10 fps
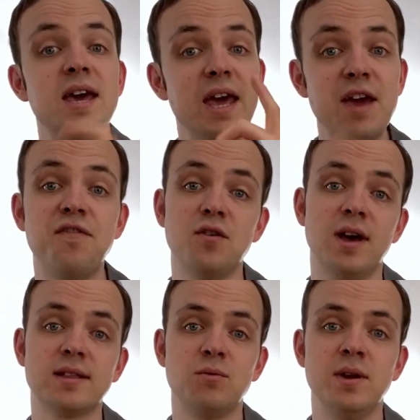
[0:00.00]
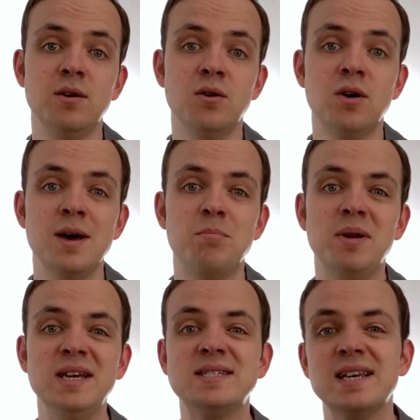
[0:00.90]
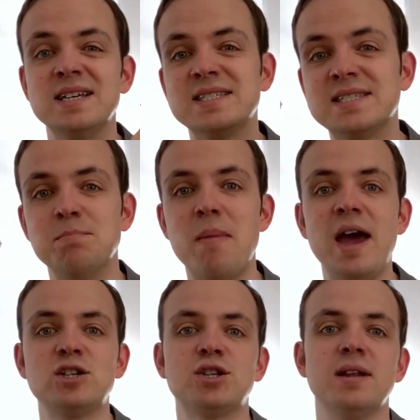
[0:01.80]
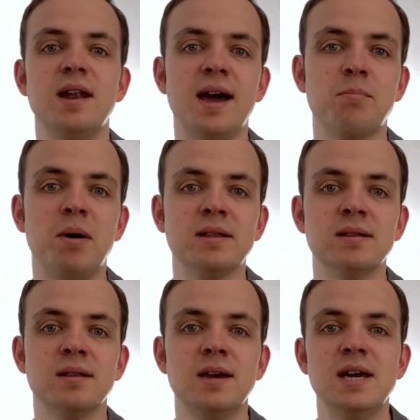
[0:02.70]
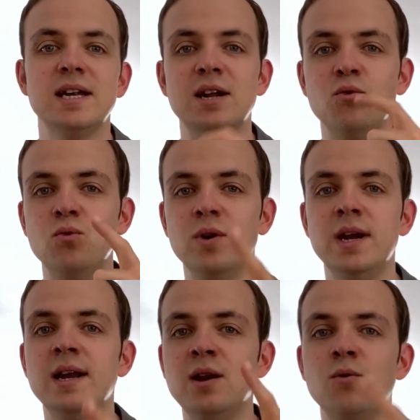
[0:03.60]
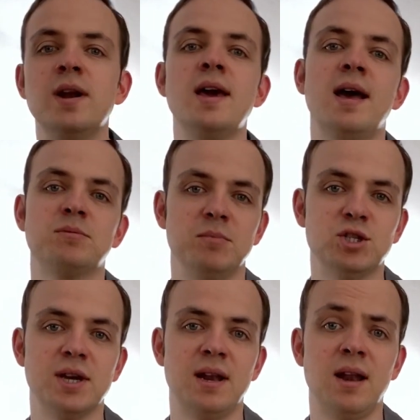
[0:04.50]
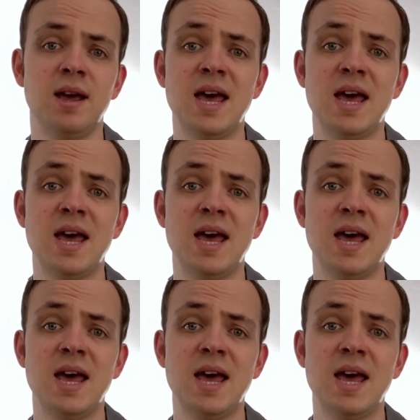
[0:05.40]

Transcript: If you liked the video, please smash that like button. That really helps my channel.